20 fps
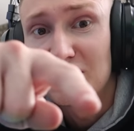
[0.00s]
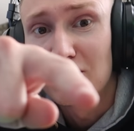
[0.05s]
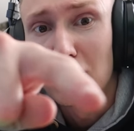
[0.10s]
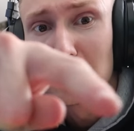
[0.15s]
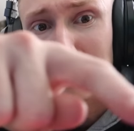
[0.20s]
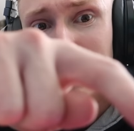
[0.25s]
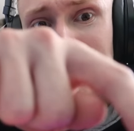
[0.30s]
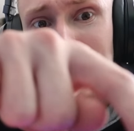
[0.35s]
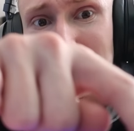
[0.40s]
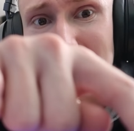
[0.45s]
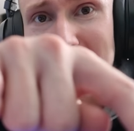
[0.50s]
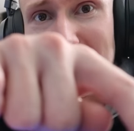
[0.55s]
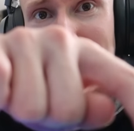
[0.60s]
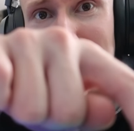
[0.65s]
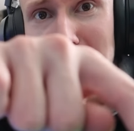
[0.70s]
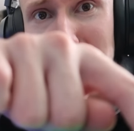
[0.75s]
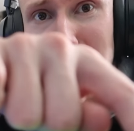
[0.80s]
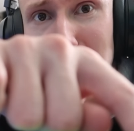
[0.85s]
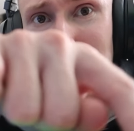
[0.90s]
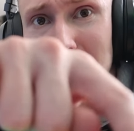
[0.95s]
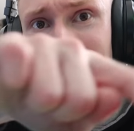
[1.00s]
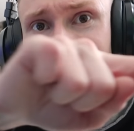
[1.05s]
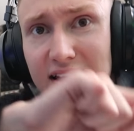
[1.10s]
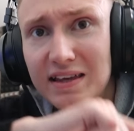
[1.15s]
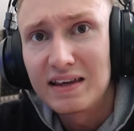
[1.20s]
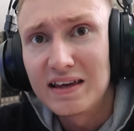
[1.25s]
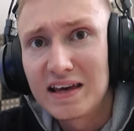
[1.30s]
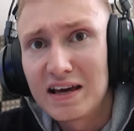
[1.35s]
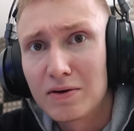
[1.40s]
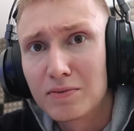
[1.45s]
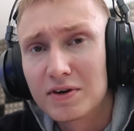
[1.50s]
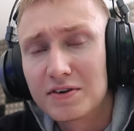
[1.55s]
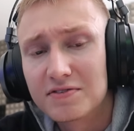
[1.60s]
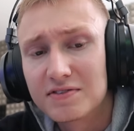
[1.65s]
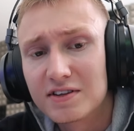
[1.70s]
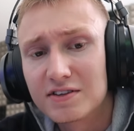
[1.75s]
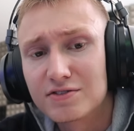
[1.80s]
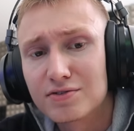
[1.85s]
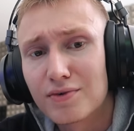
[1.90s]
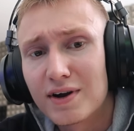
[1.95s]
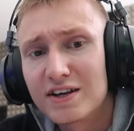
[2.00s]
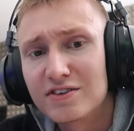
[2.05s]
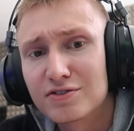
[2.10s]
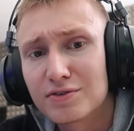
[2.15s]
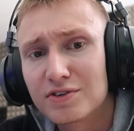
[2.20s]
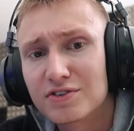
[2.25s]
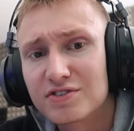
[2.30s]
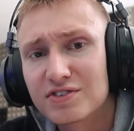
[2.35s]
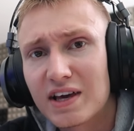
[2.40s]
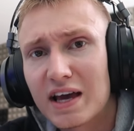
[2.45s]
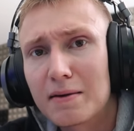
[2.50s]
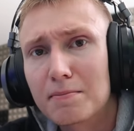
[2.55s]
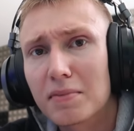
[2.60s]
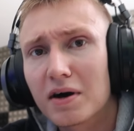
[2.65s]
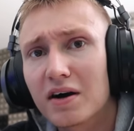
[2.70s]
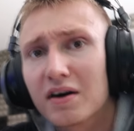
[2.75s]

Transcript: I've already began doing it here with this Razer escape